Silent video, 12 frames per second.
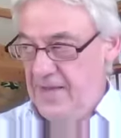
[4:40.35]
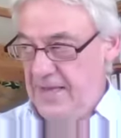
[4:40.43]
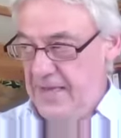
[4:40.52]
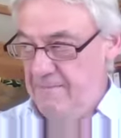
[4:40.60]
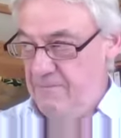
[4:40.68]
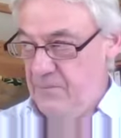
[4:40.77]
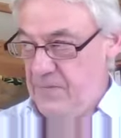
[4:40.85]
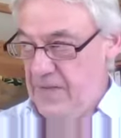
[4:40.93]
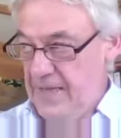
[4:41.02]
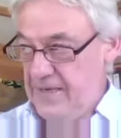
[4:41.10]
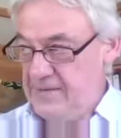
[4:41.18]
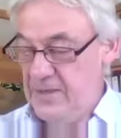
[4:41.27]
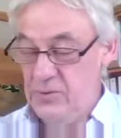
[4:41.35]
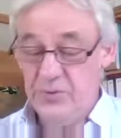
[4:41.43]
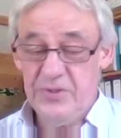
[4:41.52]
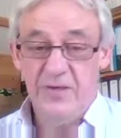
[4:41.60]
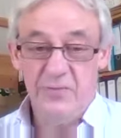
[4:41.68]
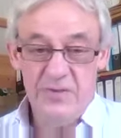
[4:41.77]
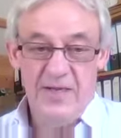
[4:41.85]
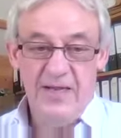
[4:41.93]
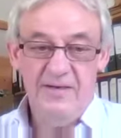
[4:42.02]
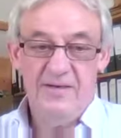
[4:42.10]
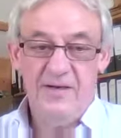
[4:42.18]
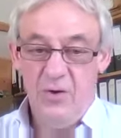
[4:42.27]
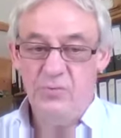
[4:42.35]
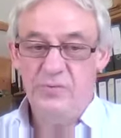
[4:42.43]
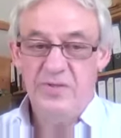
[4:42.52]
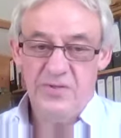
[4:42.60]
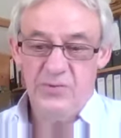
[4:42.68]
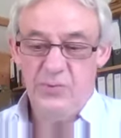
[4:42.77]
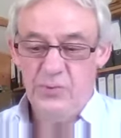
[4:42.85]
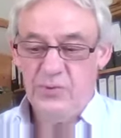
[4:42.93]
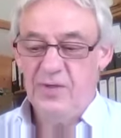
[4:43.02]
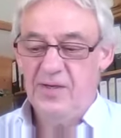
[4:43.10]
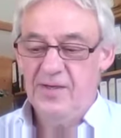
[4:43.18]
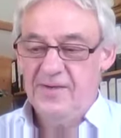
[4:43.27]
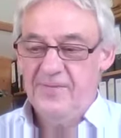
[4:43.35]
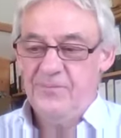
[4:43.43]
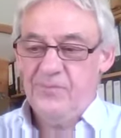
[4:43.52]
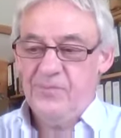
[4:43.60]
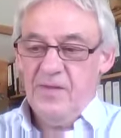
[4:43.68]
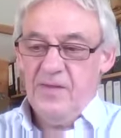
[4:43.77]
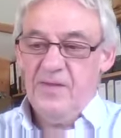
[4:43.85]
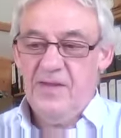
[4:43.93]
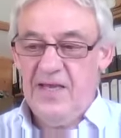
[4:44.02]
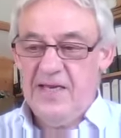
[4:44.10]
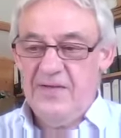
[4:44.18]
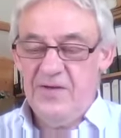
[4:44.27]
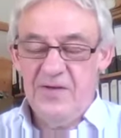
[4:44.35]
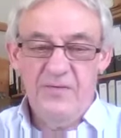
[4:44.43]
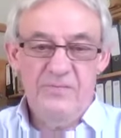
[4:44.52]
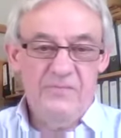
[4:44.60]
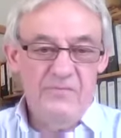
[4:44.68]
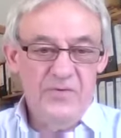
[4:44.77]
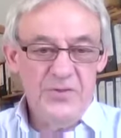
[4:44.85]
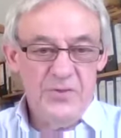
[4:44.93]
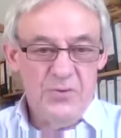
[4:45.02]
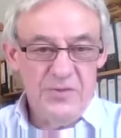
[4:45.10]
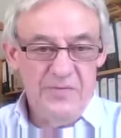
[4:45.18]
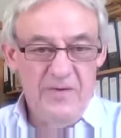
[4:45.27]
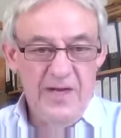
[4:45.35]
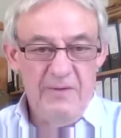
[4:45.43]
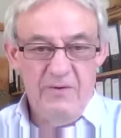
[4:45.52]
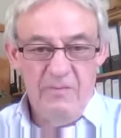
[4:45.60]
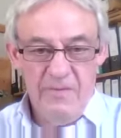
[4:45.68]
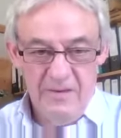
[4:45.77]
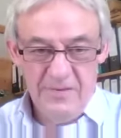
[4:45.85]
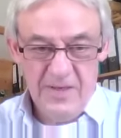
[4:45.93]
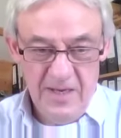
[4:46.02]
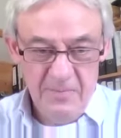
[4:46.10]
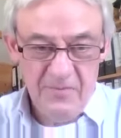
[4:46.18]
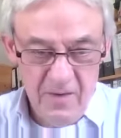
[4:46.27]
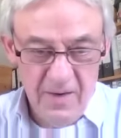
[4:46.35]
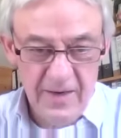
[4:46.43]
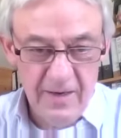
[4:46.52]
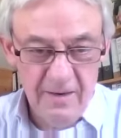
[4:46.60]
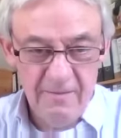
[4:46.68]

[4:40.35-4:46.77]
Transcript: And they also said, and hold this thought, and if you do restore it to flight, you won't be able to keep it flying.